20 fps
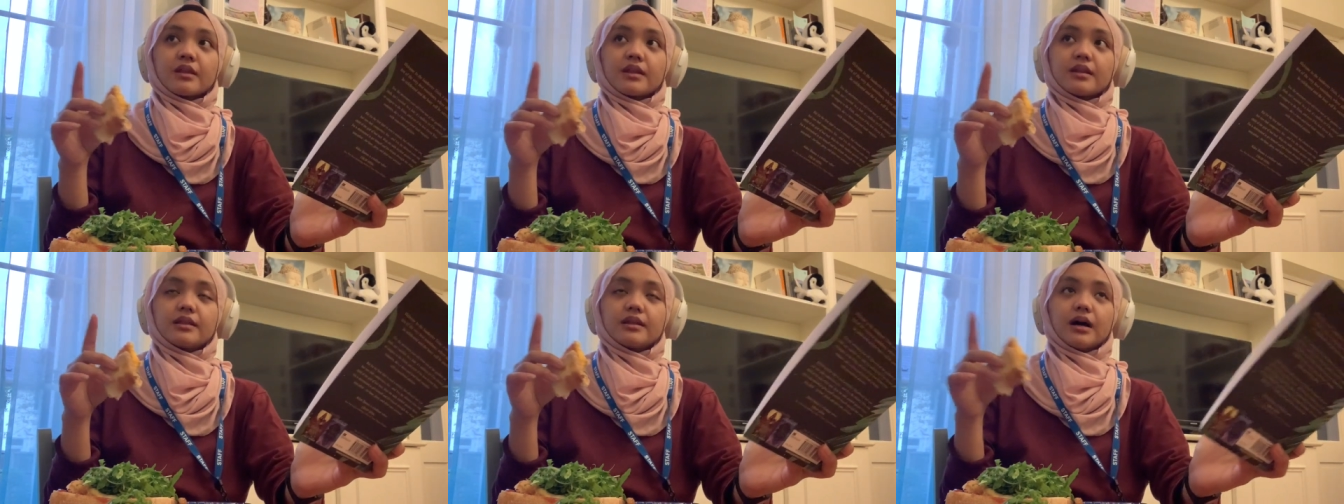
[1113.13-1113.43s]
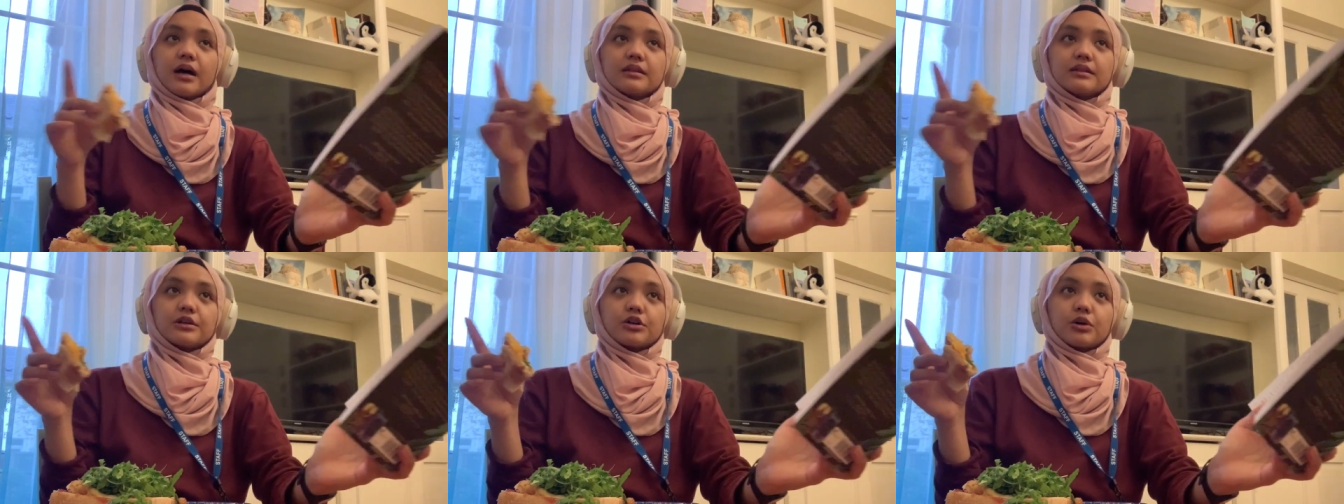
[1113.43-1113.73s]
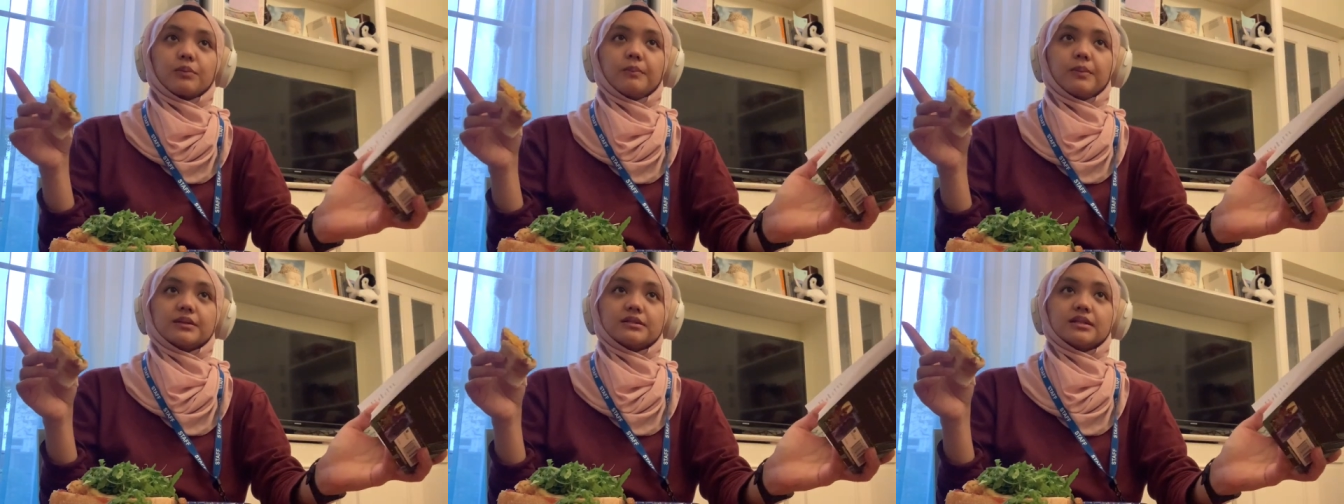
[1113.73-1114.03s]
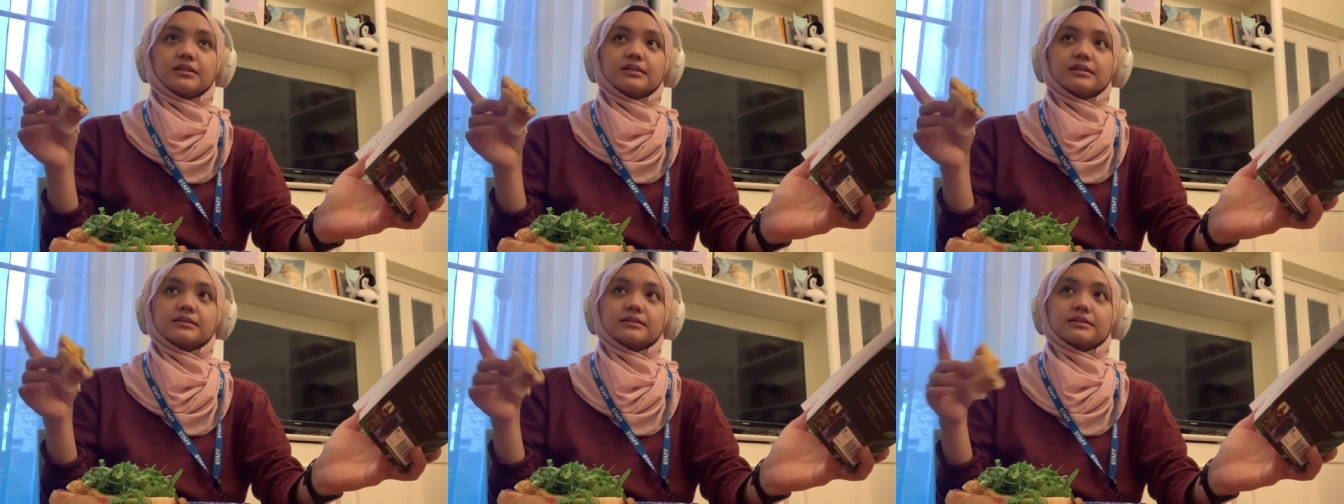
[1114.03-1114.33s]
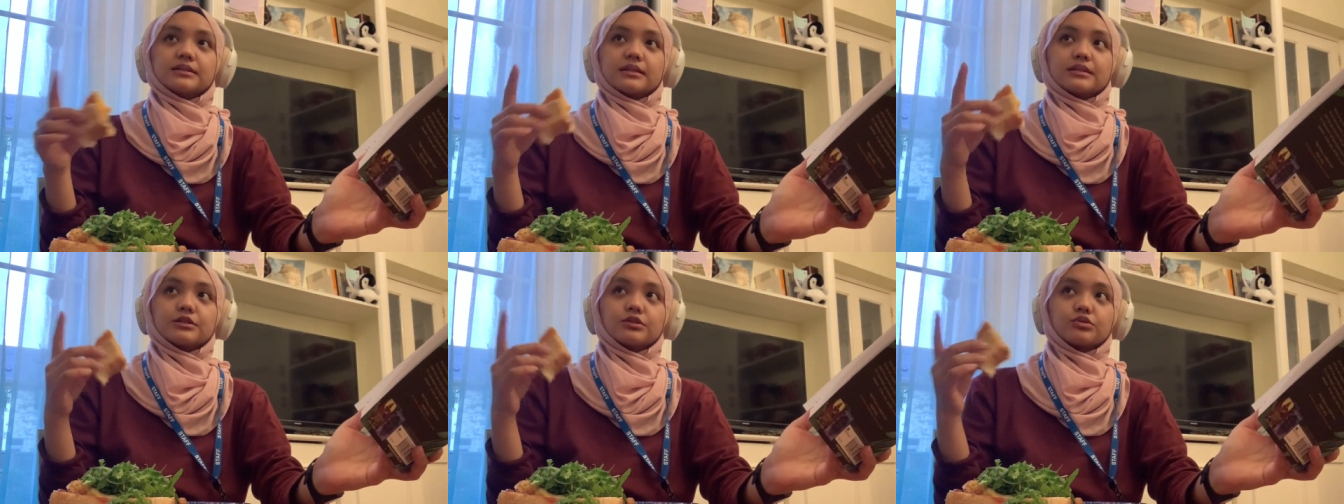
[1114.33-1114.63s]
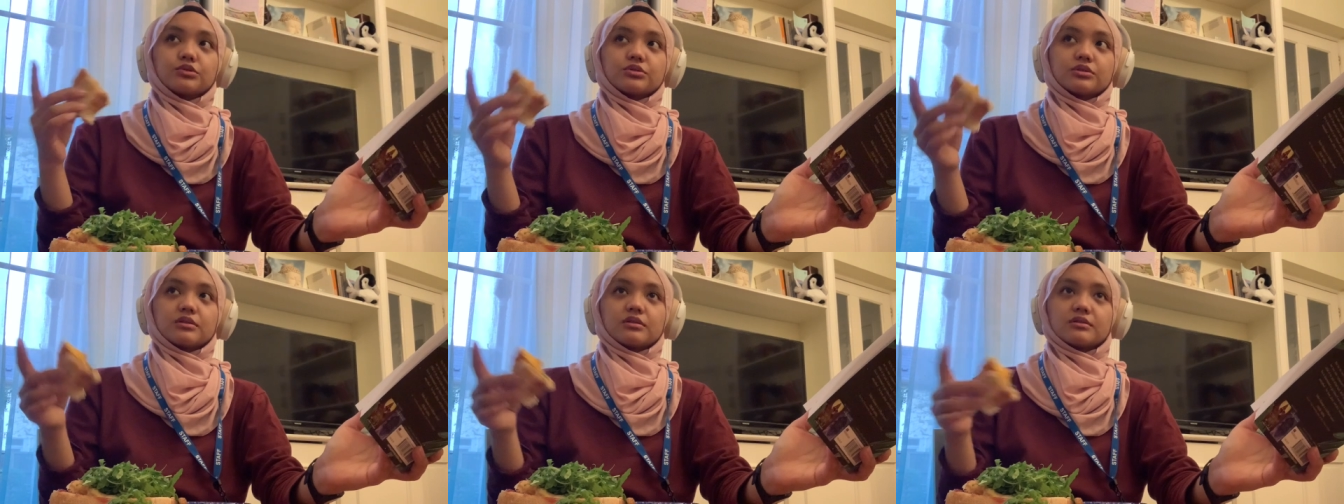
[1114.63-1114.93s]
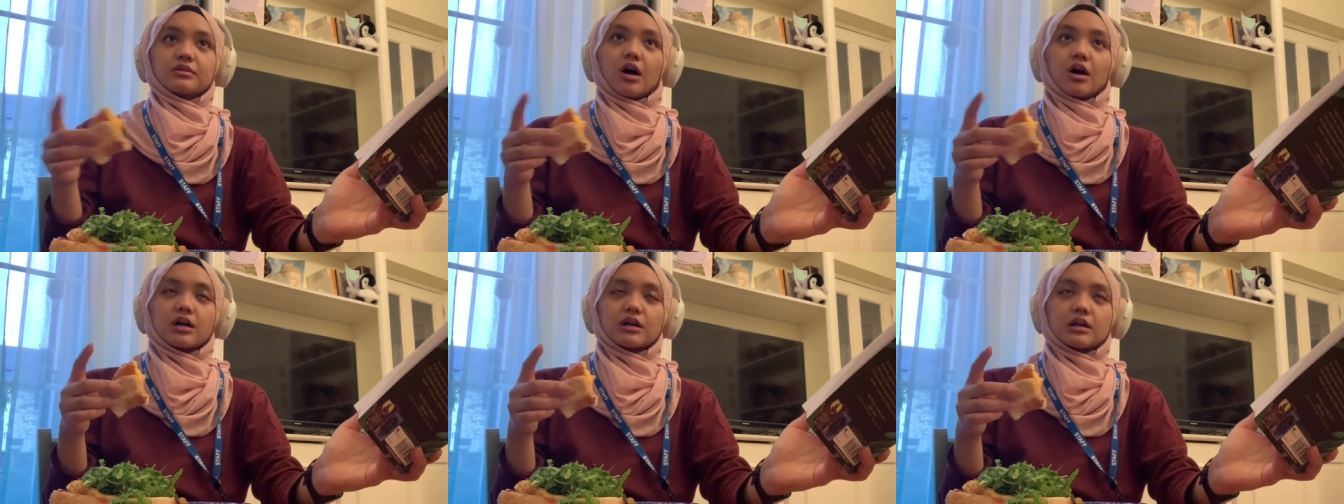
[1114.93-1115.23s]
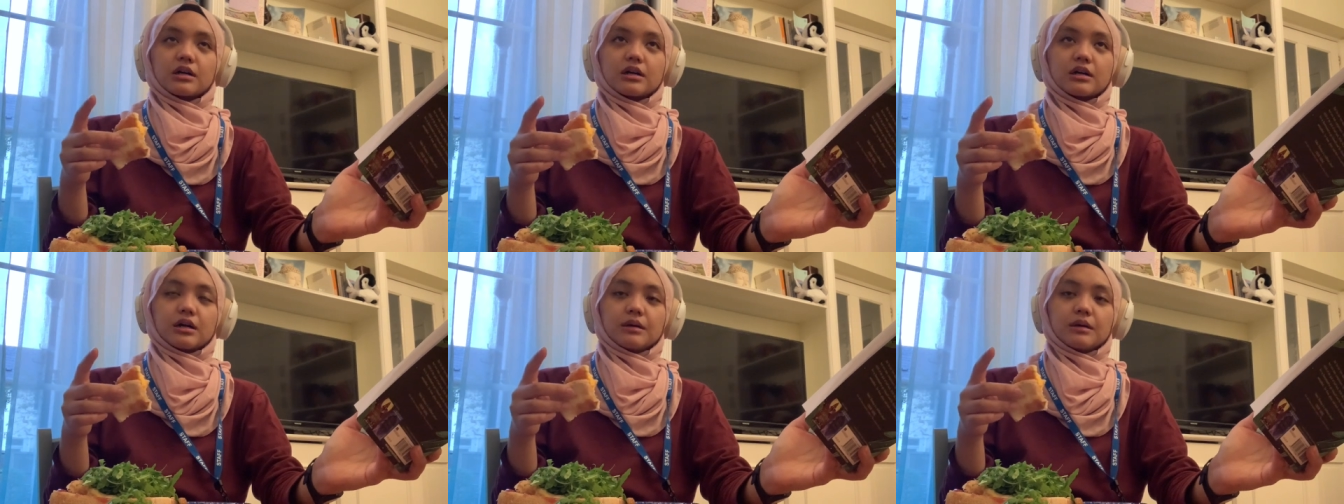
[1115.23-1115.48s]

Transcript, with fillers: the other competitors started to talk